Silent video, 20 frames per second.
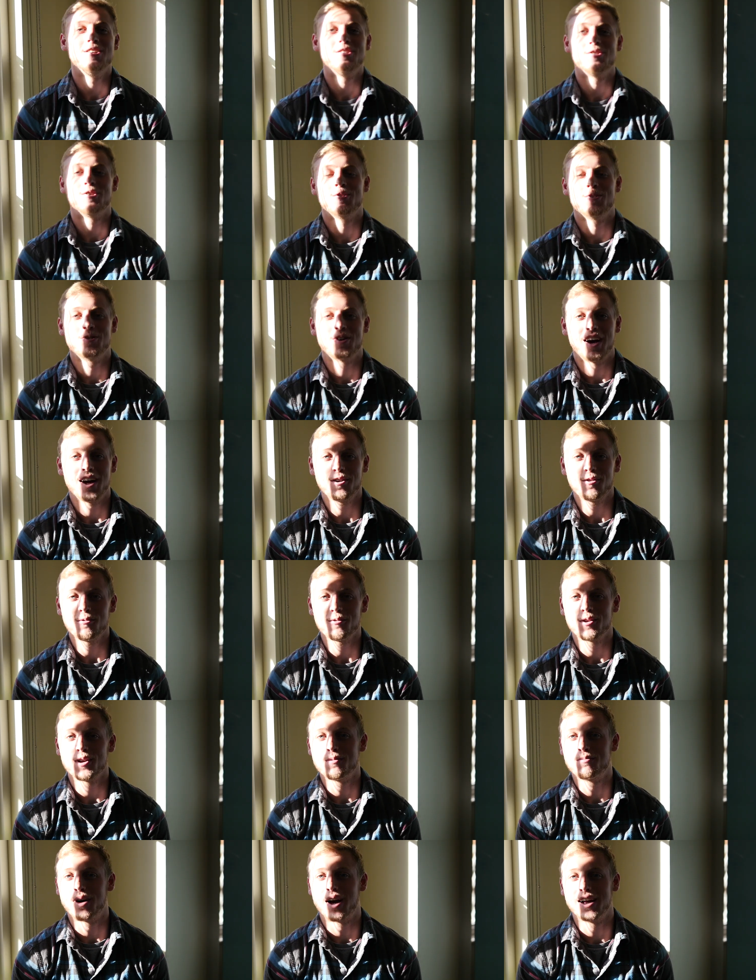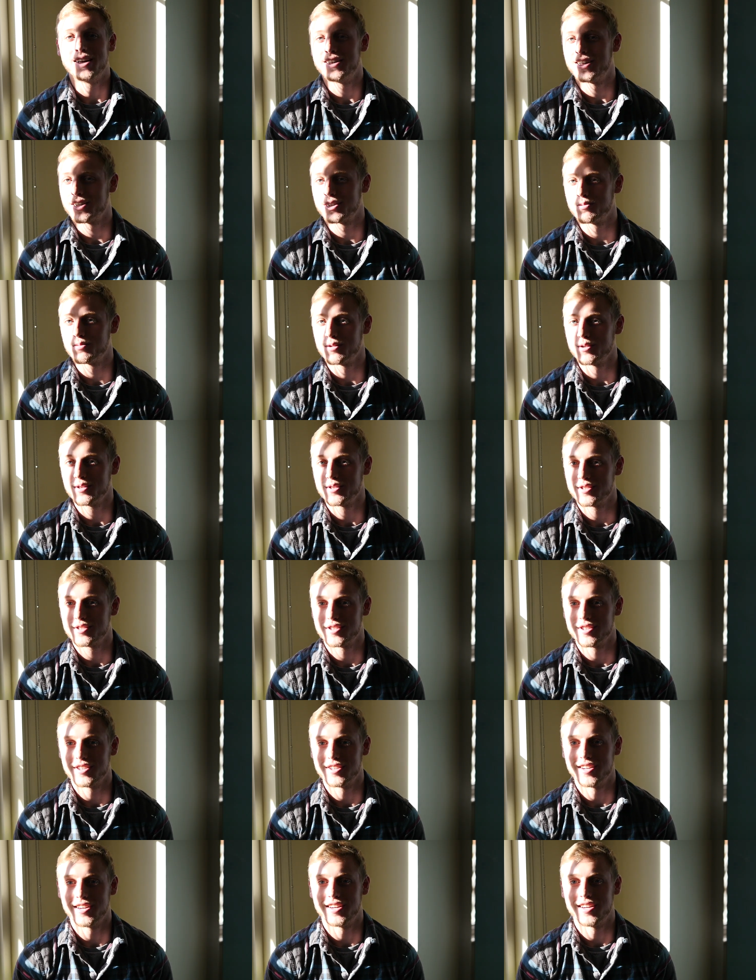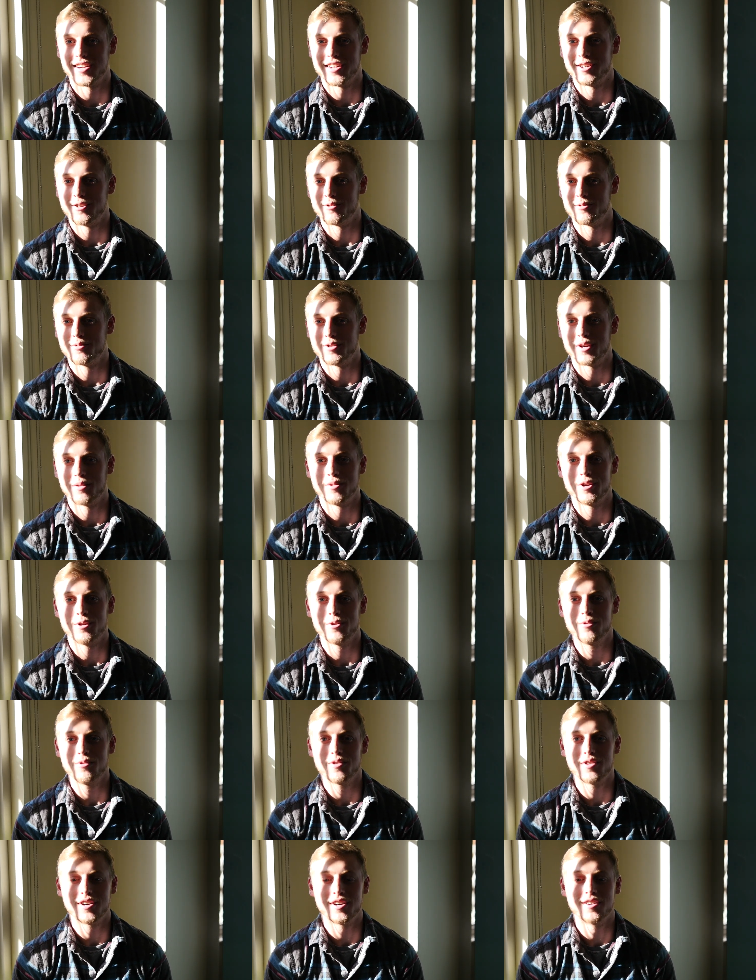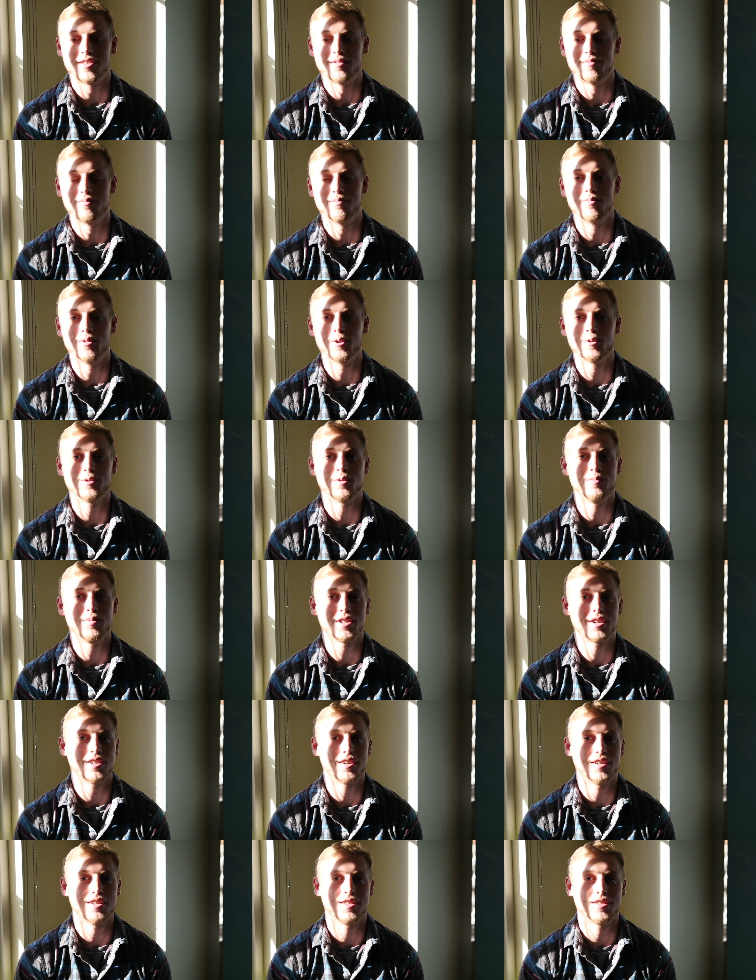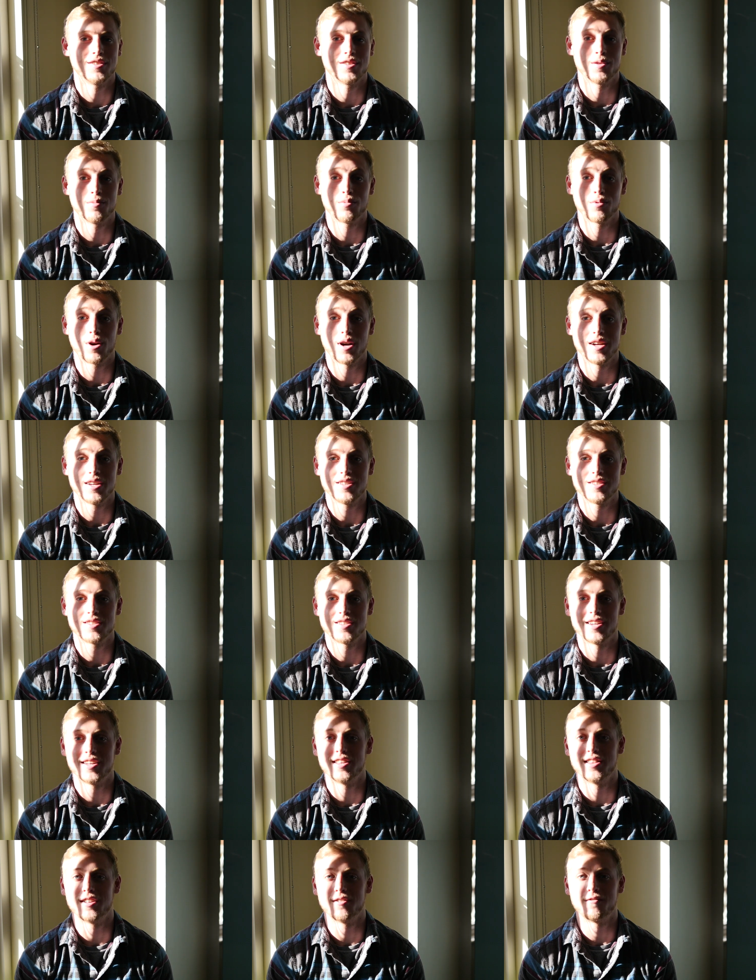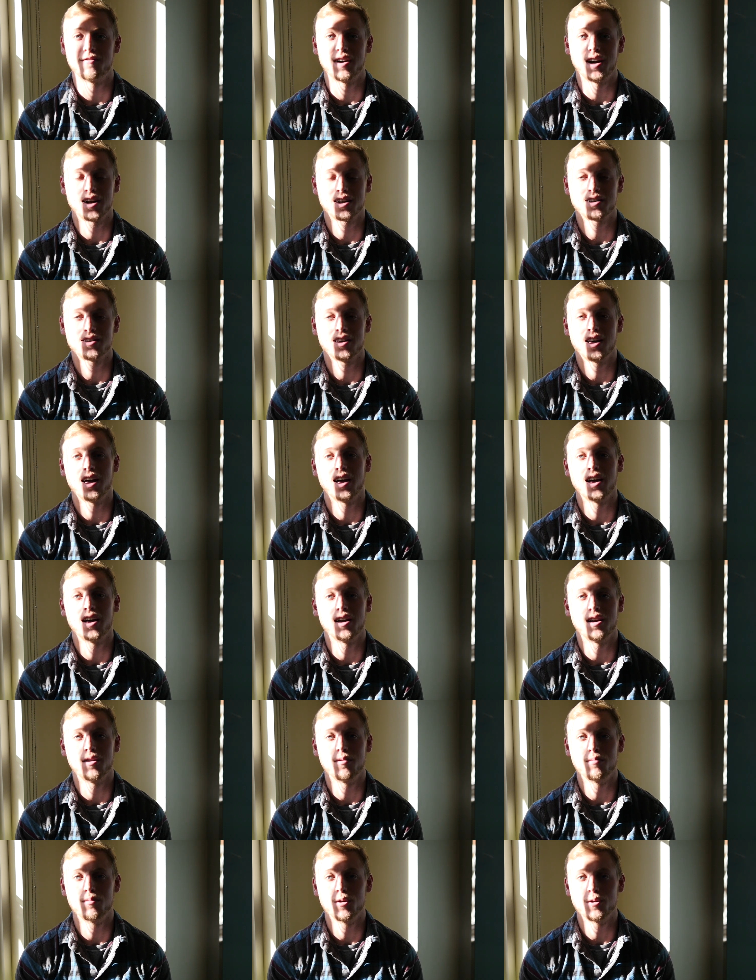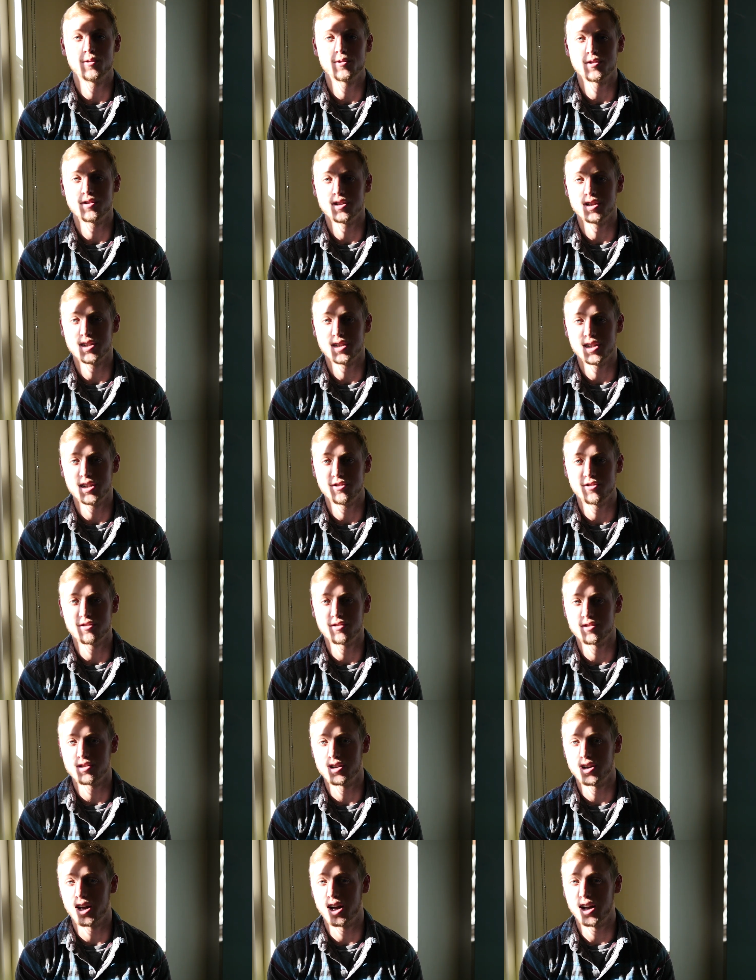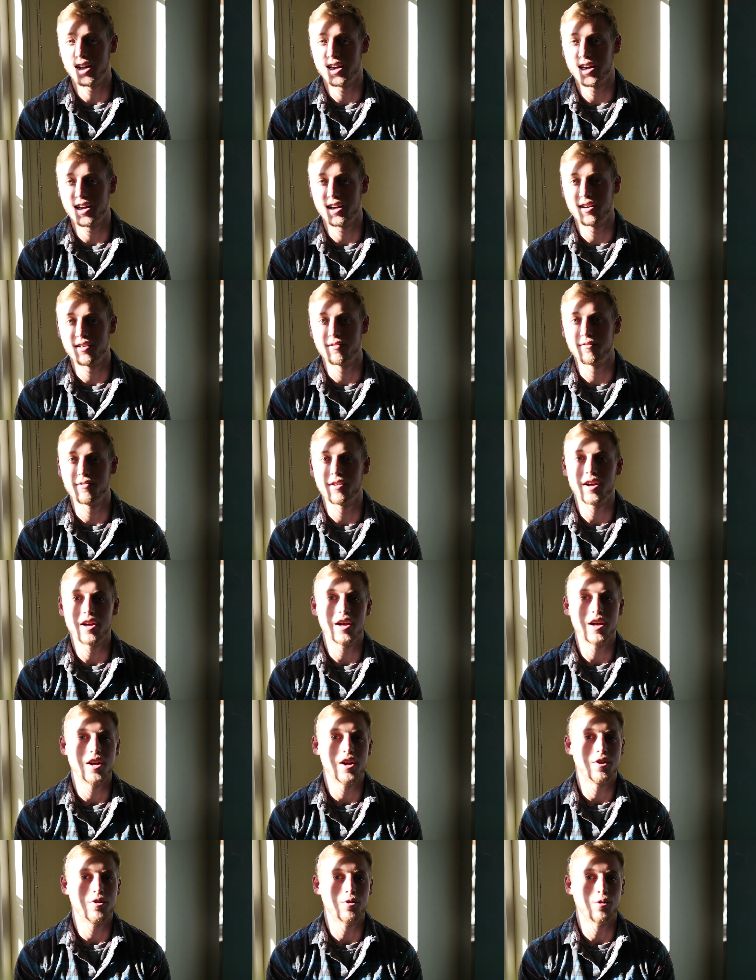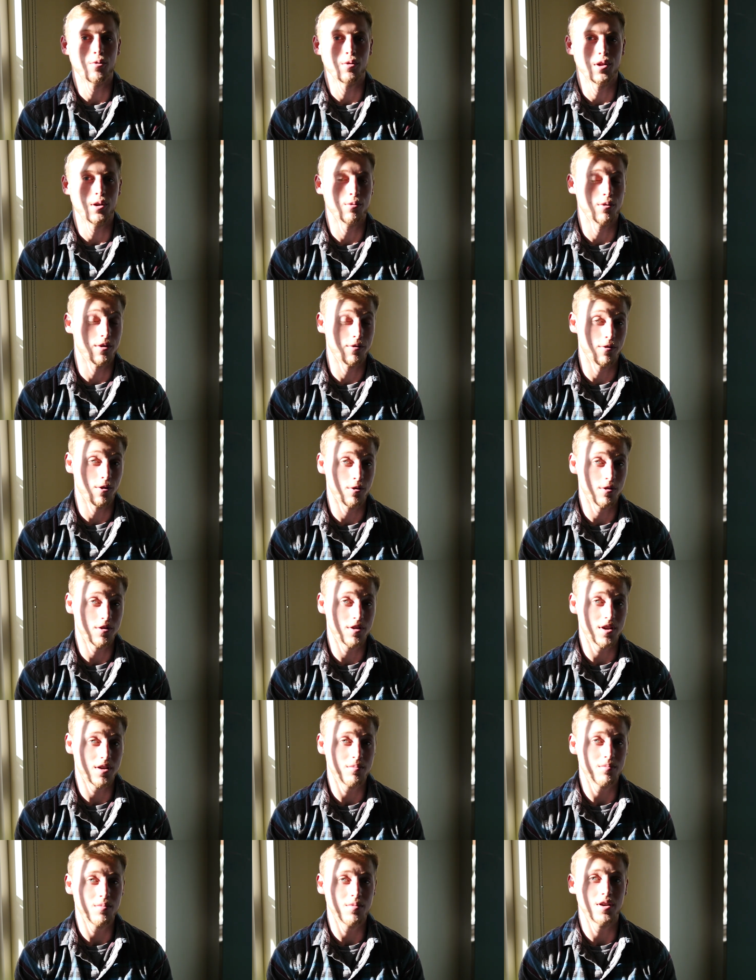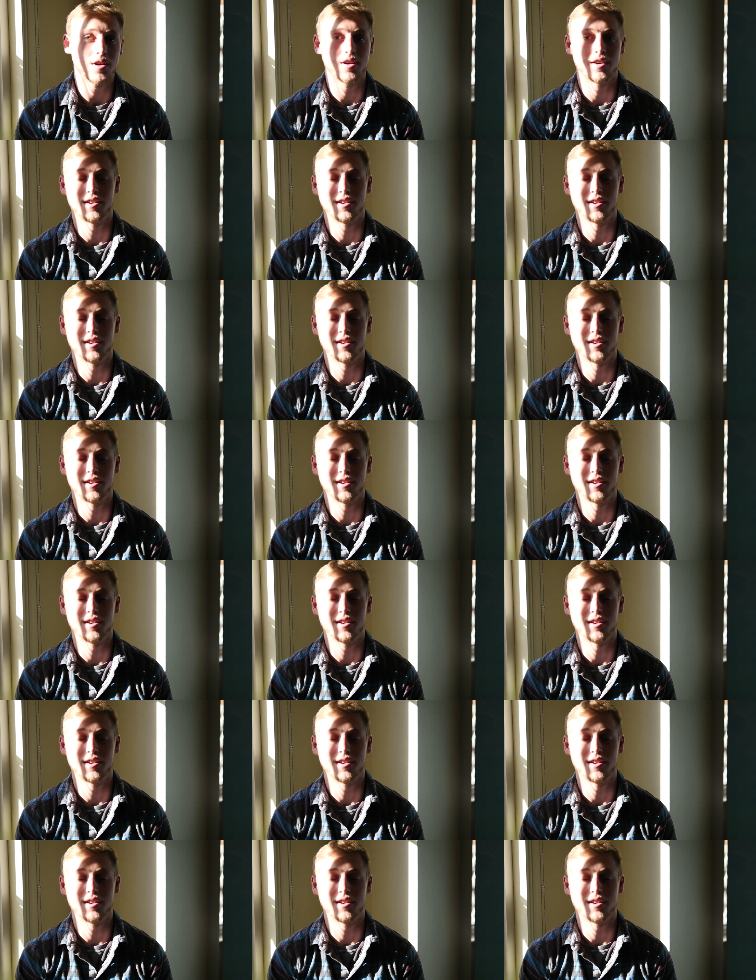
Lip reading: So I don't really buy textbooks at UMW, mostly because of the price and the fact that most of the teachers that I have don't really refer to them.